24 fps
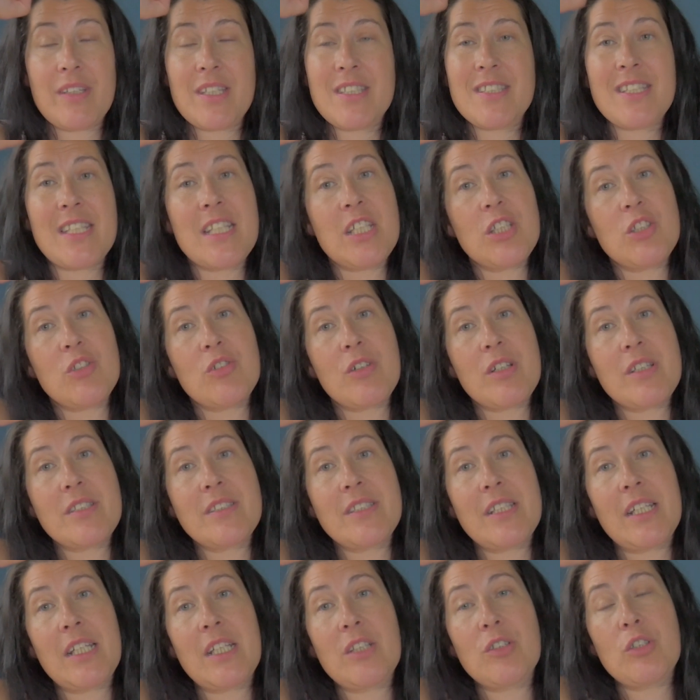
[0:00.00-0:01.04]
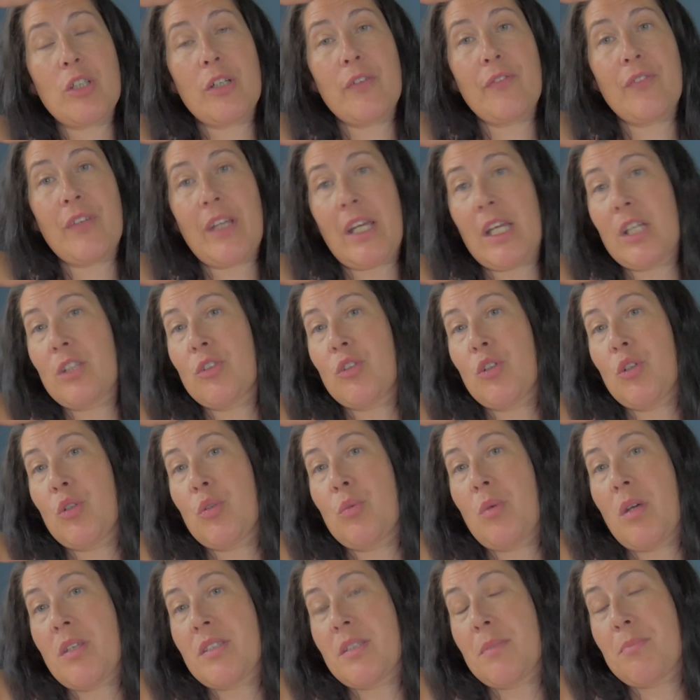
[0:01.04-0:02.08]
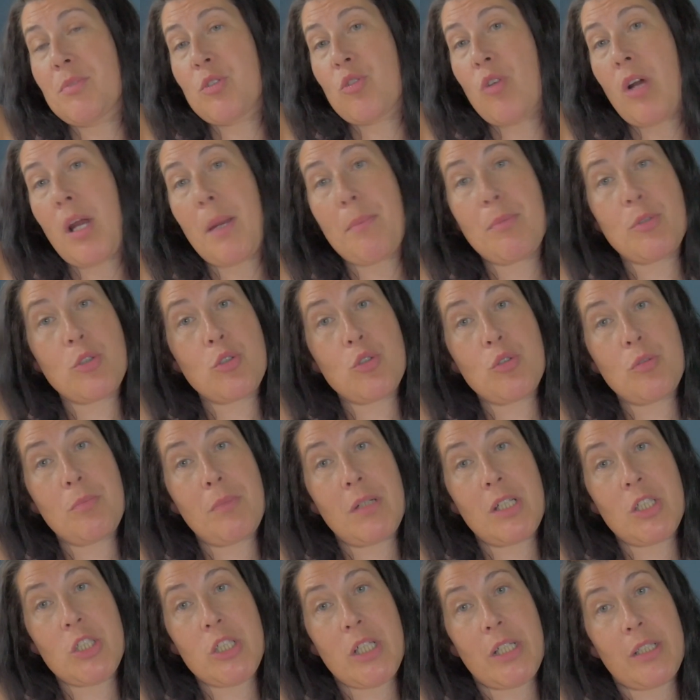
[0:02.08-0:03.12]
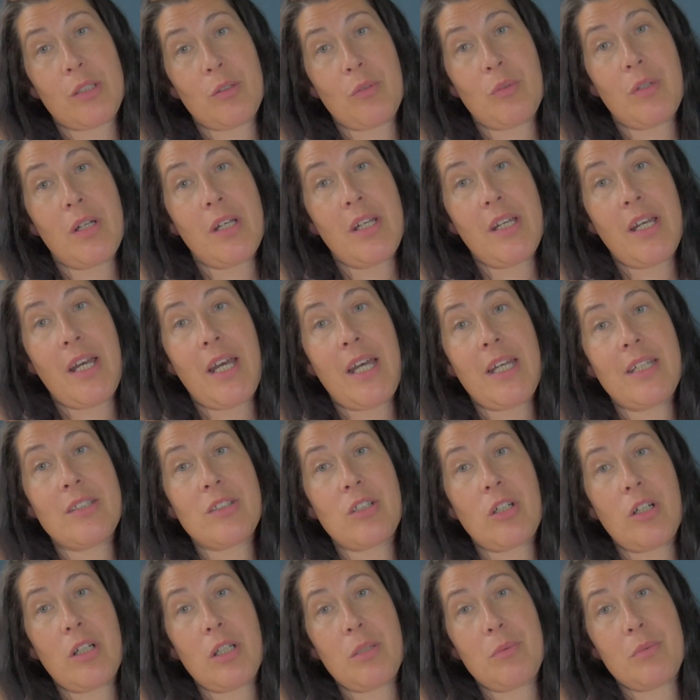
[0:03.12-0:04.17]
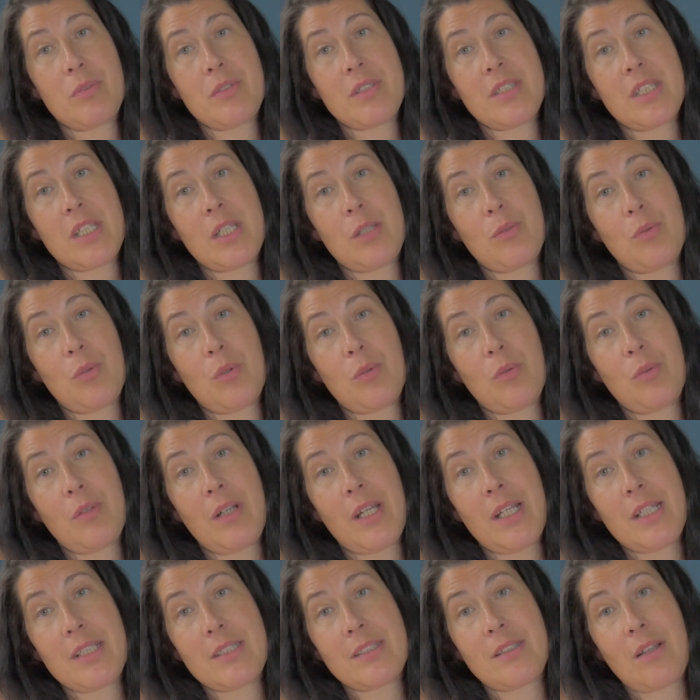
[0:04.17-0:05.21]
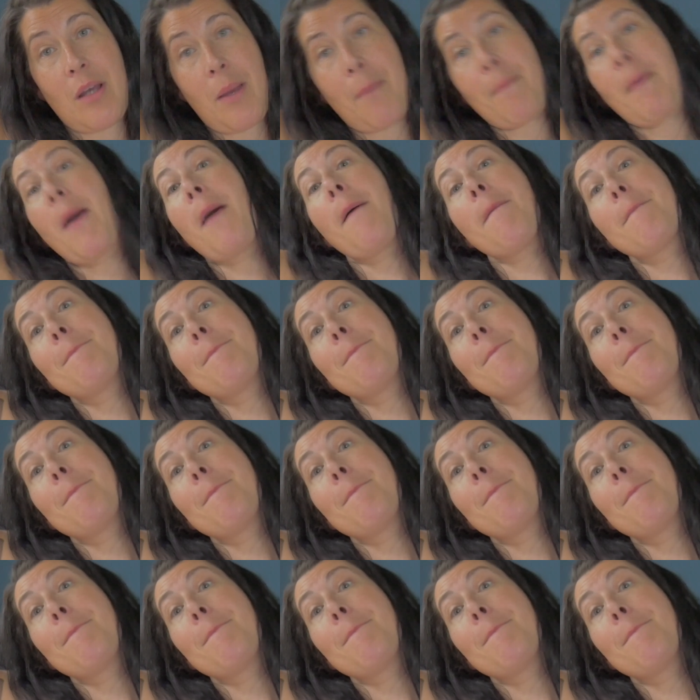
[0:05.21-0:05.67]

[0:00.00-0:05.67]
this interesting. Don't forget to subscribe to my channel, and I will see you all next time.